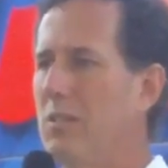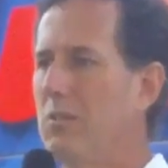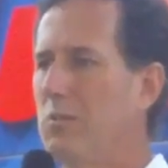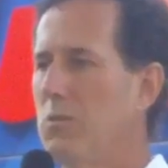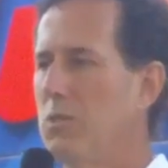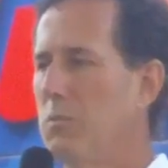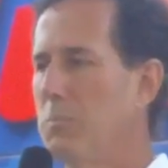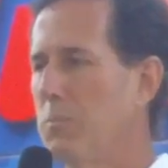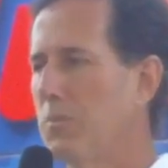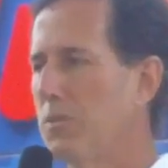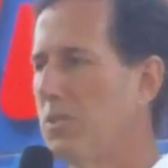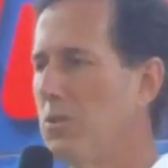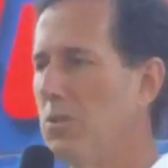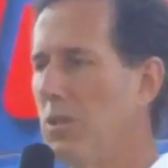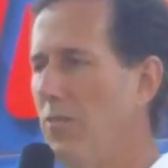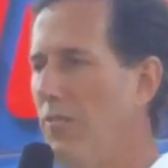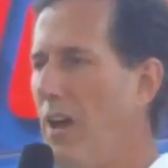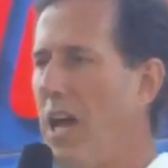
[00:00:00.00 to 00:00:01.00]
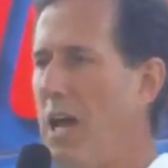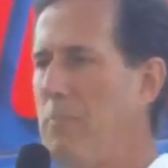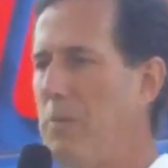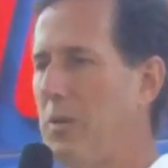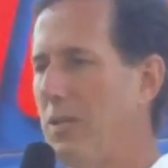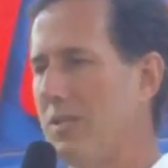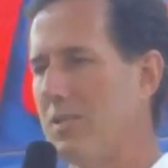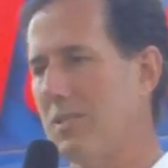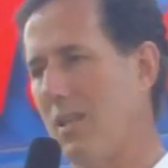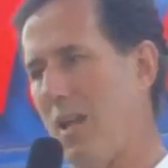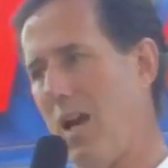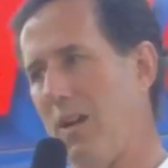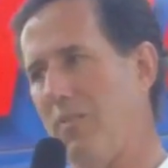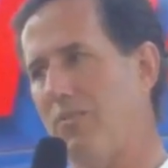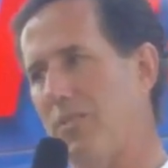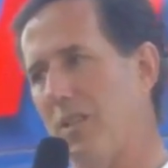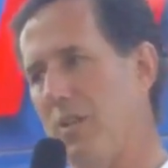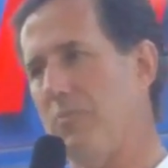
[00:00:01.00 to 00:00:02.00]
Well, the pursuit of happiness,
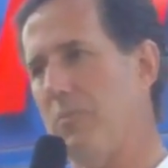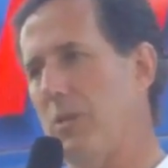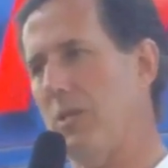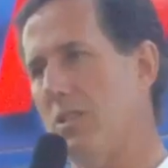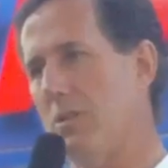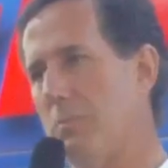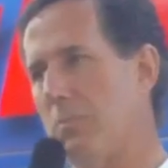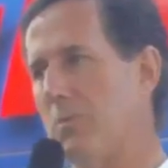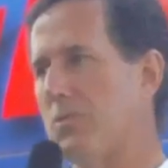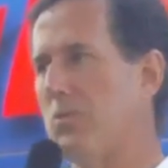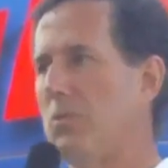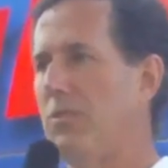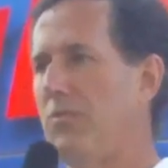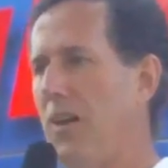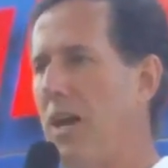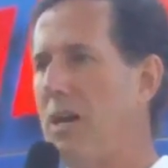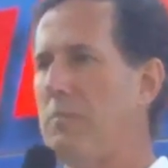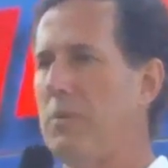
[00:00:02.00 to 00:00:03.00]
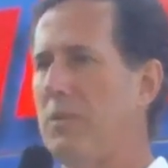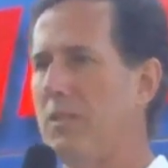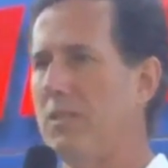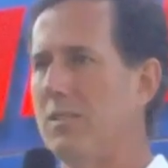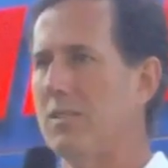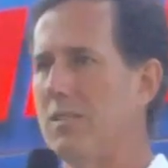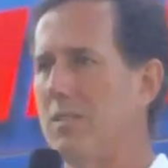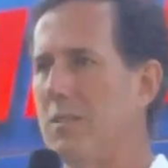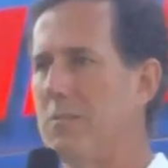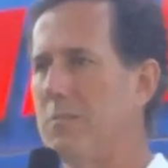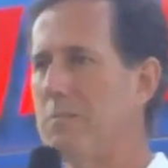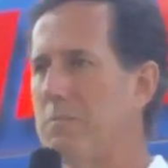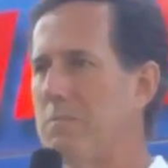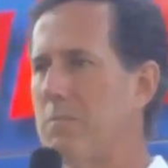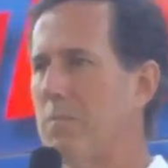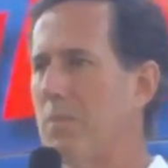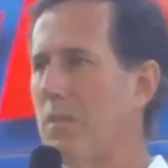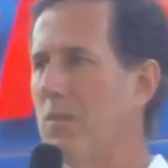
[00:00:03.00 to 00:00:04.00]
life, liberty, and the pursuit of happiness,
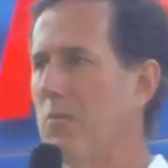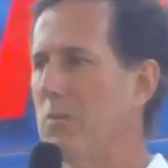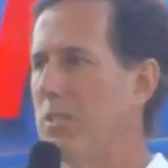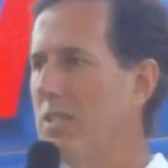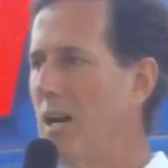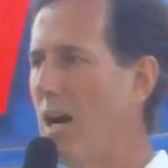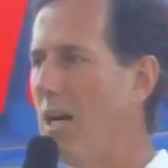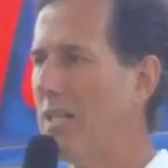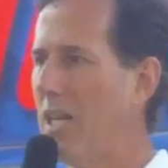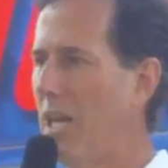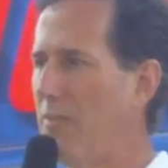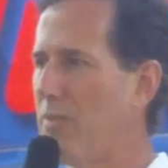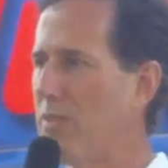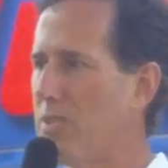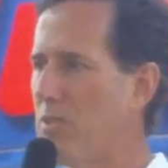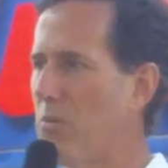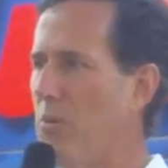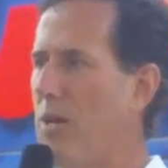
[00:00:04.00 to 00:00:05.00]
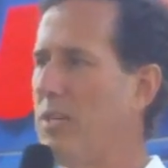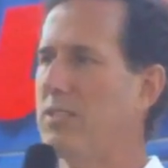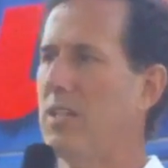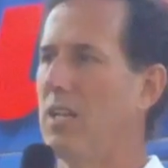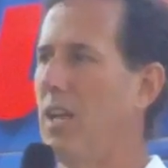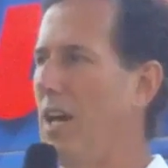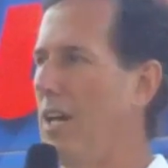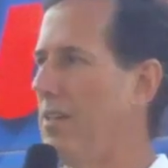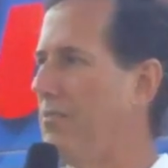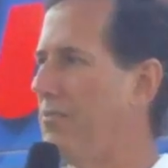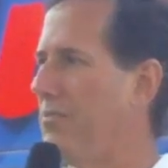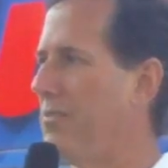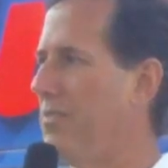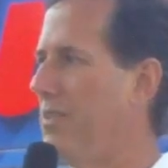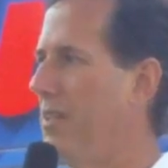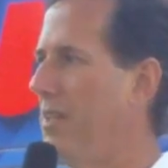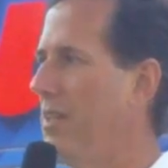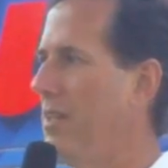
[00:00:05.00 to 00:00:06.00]
when God gave us the right to life,
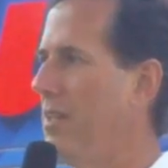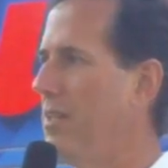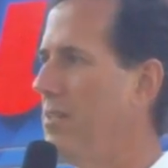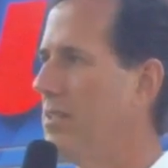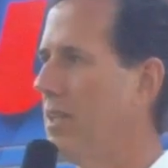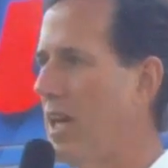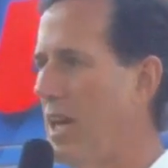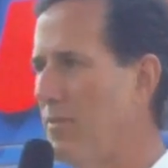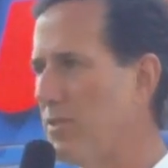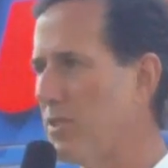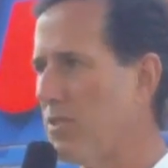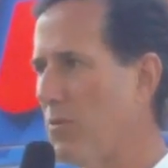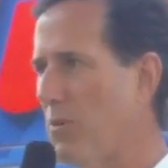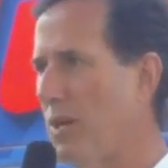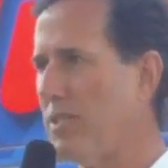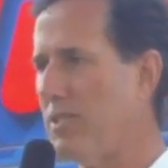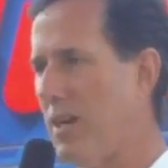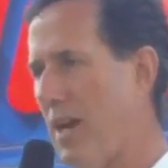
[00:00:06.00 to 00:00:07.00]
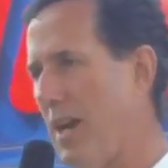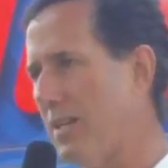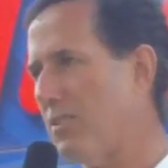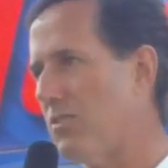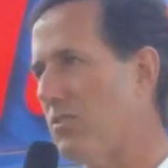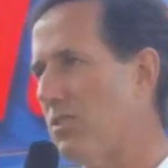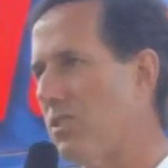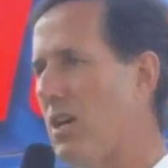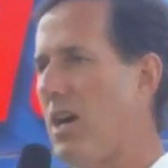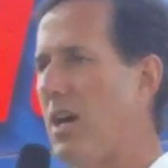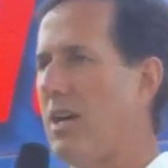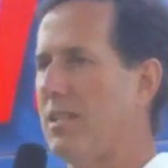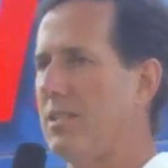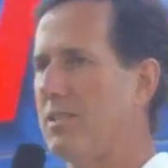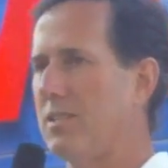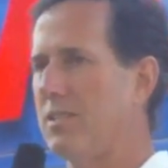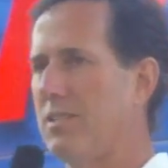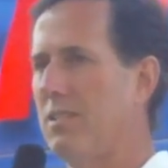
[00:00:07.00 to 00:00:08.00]
He gave us the right to
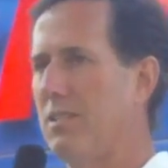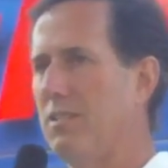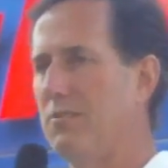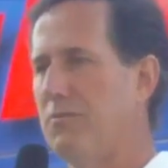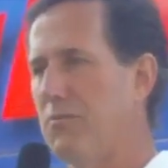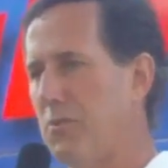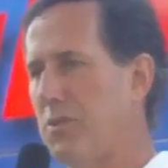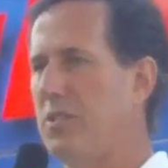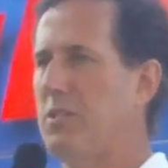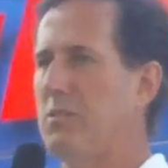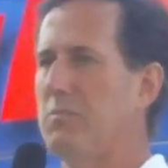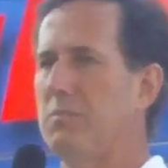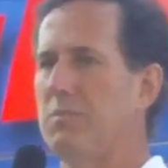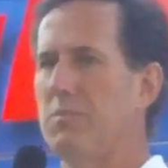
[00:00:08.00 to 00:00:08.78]
exercise freedom